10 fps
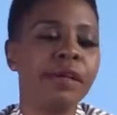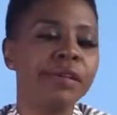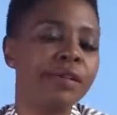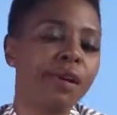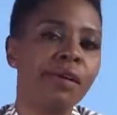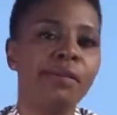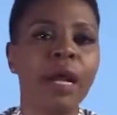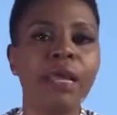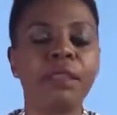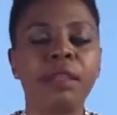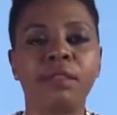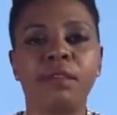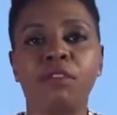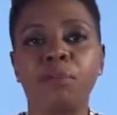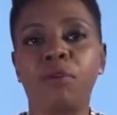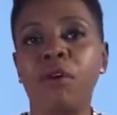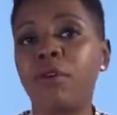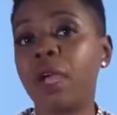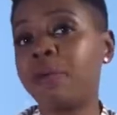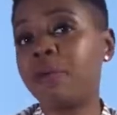So I think it's a good
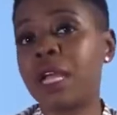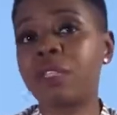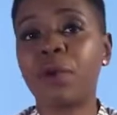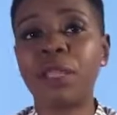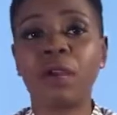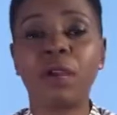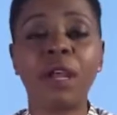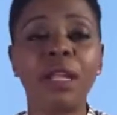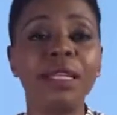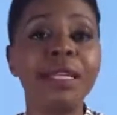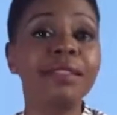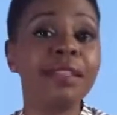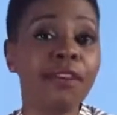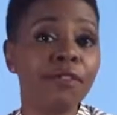program. That's why they're on our list.